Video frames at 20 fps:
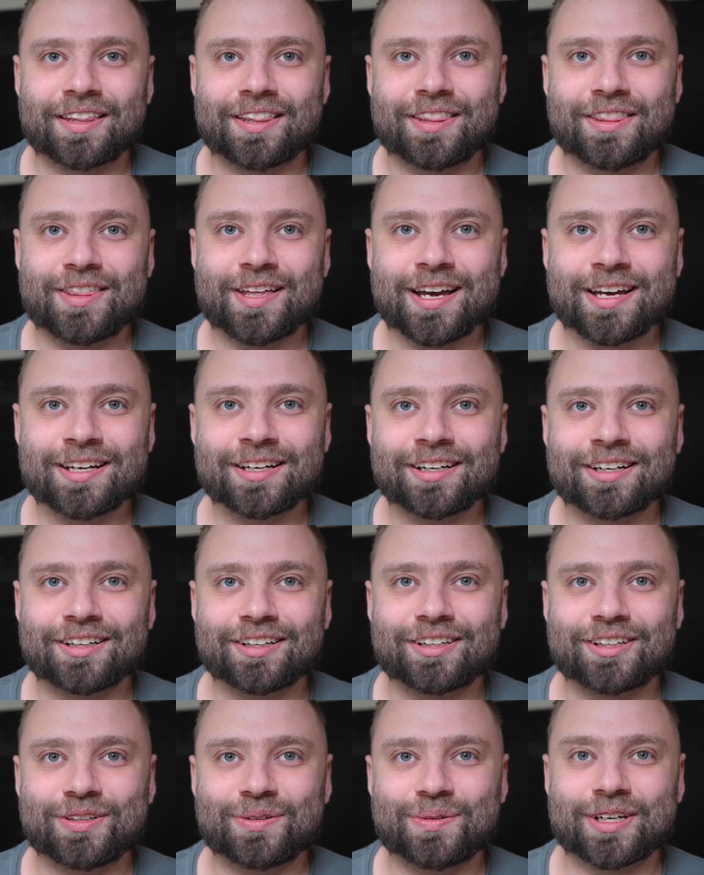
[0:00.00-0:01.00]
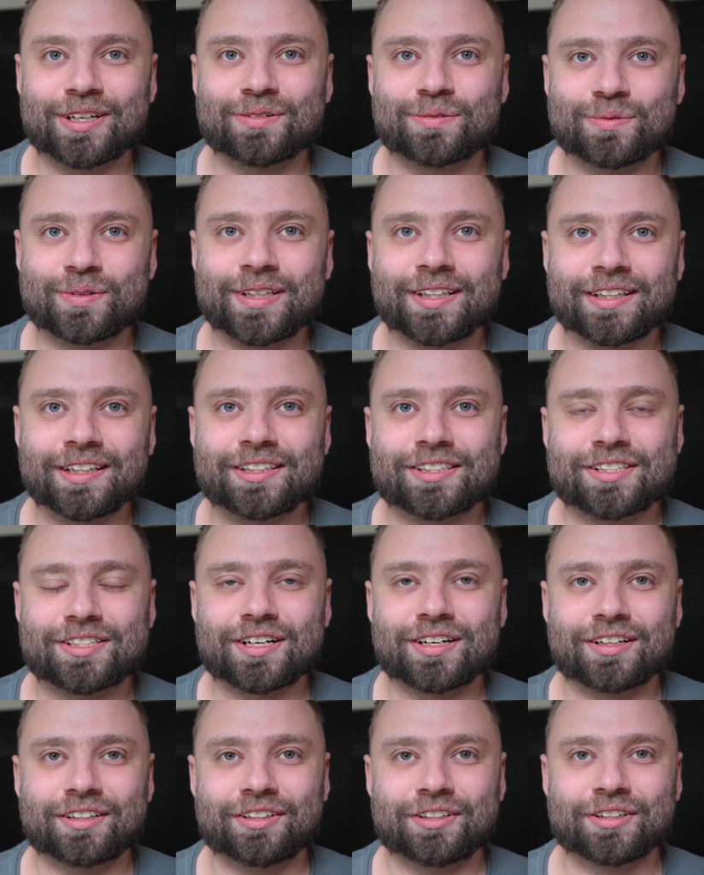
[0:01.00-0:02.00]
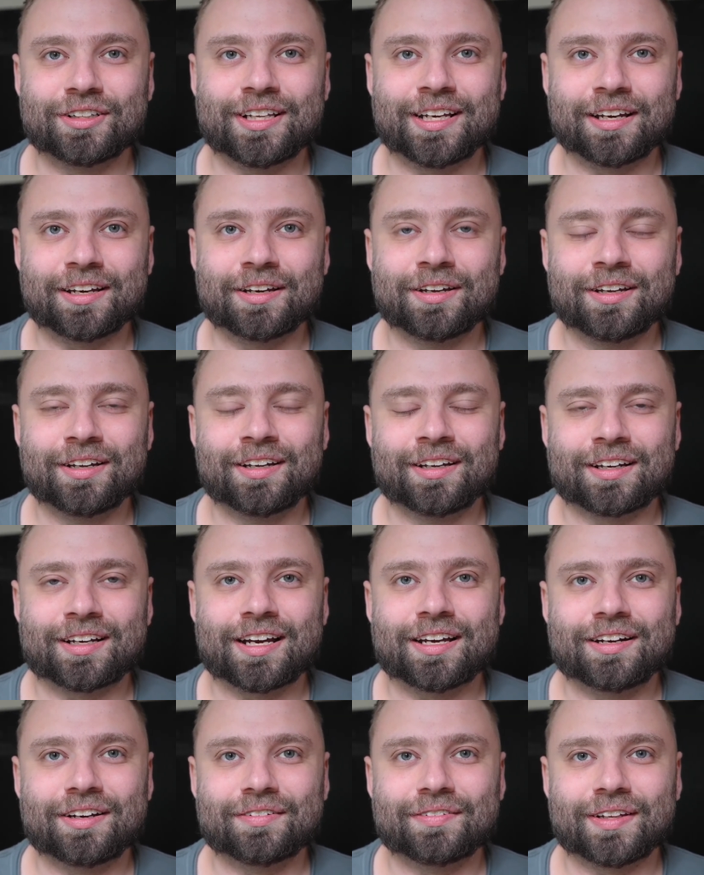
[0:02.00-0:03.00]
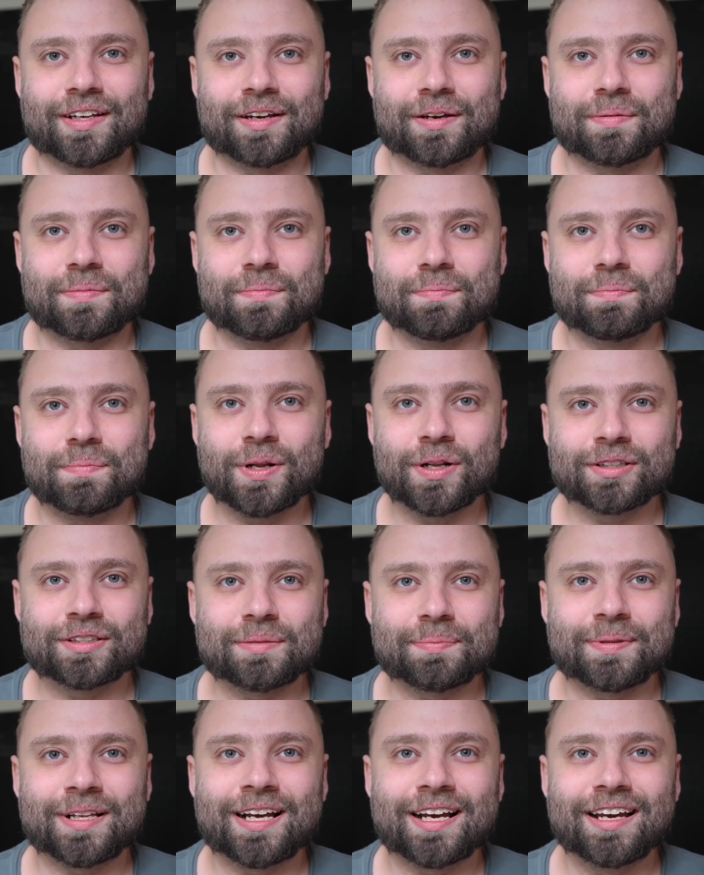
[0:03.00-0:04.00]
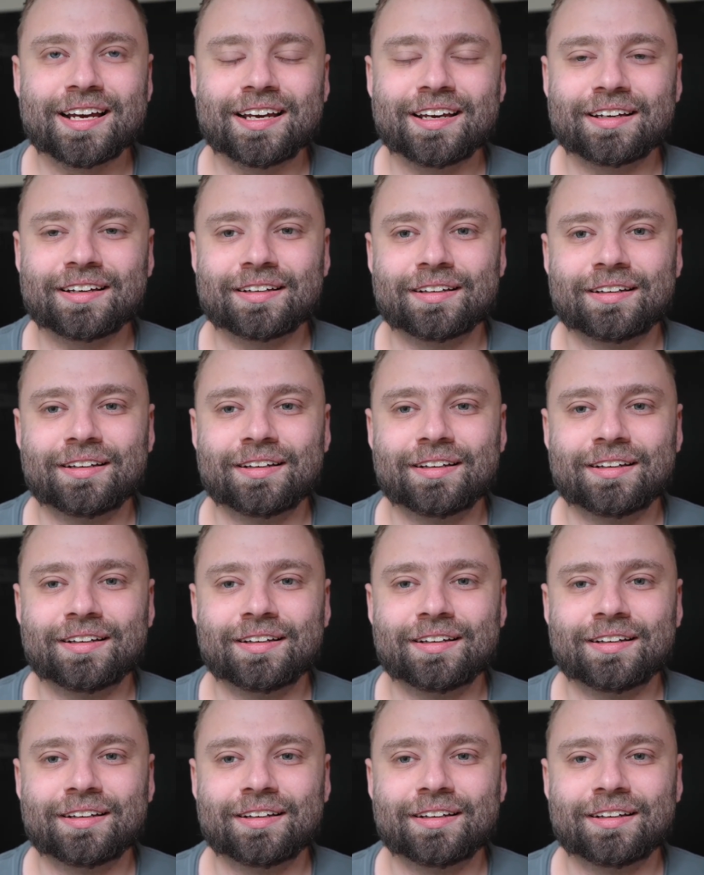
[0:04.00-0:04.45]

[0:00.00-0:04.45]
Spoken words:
then you can really start, you're like kind of like multiplying